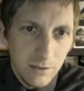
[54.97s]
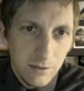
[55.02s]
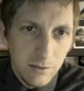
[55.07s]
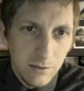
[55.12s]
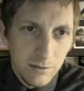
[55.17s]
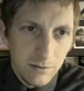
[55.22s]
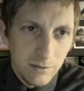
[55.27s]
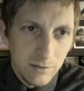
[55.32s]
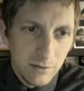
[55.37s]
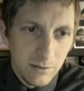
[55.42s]

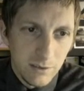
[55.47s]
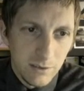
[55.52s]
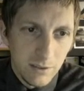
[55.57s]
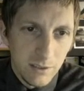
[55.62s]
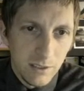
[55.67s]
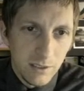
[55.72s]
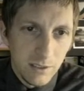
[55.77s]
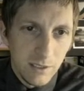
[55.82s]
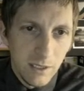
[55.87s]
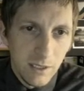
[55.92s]

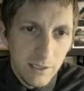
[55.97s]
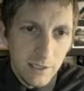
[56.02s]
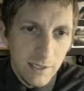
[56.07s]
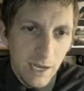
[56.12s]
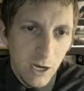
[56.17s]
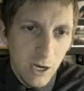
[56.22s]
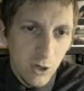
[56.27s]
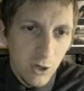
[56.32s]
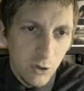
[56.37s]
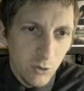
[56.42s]

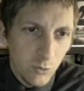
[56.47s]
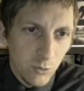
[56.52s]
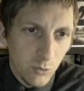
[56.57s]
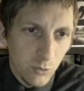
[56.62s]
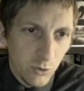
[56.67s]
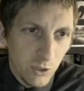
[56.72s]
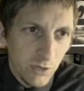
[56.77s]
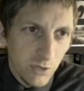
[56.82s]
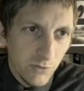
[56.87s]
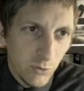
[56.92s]
now we're
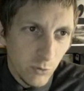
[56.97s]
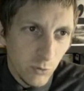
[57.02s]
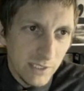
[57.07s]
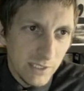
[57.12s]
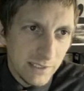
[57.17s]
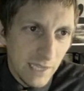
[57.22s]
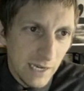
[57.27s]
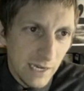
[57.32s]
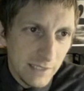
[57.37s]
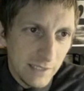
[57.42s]
gonna have to
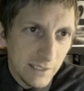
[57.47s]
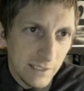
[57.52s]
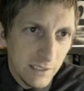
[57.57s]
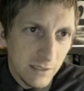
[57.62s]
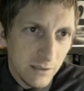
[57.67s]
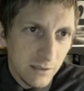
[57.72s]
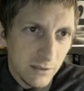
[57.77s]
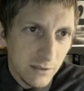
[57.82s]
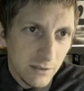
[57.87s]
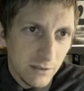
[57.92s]
resize
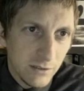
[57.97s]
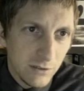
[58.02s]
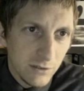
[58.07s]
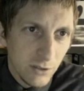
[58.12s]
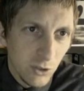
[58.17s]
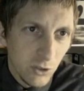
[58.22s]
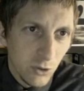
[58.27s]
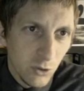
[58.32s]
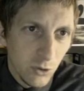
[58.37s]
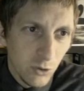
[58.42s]
it,
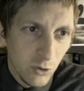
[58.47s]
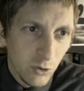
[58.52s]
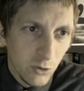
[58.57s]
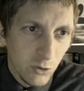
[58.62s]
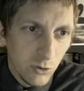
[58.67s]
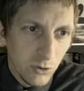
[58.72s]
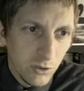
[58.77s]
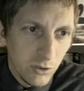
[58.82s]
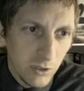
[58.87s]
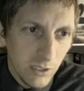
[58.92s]
so
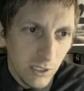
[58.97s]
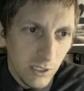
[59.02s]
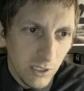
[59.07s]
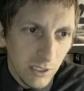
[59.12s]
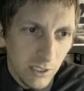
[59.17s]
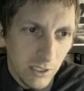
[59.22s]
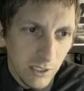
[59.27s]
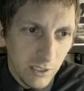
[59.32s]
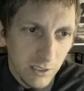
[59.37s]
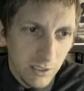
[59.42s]

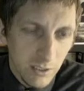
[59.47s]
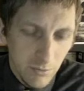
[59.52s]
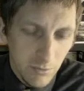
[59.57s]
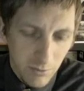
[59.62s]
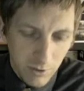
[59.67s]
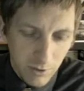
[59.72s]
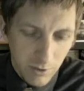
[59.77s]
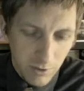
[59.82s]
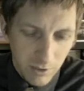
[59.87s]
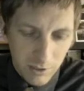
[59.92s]
uh,
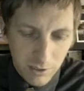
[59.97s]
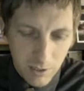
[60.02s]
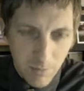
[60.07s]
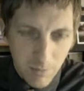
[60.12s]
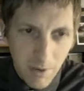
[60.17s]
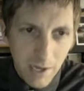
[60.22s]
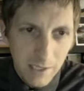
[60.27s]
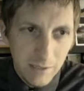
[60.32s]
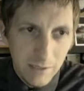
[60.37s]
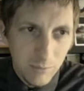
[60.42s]

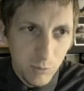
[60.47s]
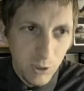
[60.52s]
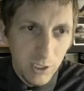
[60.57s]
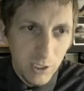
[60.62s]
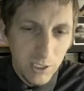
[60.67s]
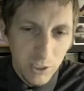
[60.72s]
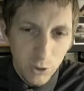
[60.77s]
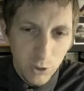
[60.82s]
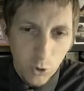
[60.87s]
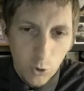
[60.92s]
command, put
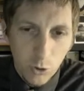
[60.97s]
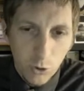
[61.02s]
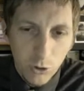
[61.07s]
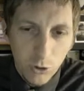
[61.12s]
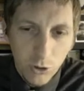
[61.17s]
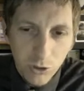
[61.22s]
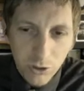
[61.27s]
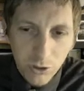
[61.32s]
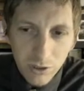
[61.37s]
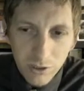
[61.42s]
in a
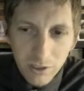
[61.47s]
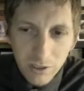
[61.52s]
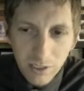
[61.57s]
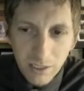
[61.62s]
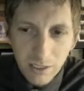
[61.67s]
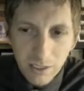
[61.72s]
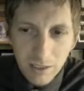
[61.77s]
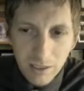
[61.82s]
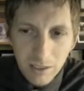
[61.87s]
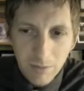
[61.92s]
quarter,
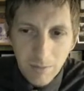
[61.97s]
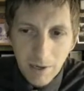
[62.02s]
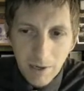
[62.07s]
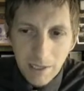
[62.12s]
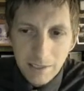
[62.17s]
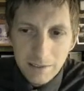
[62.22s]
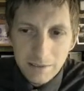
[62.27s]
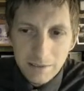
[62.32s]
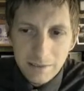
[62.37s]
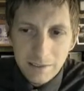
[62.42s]
hit
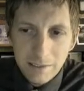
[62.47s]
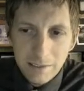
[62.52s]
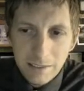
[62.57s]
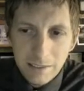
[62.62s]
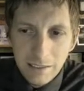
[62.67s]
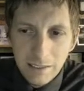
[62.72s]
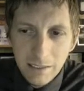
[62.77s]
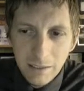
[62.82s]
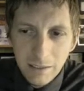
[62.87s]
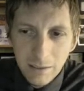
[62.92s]
command
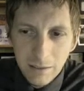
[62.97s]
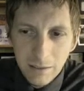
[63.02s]
T,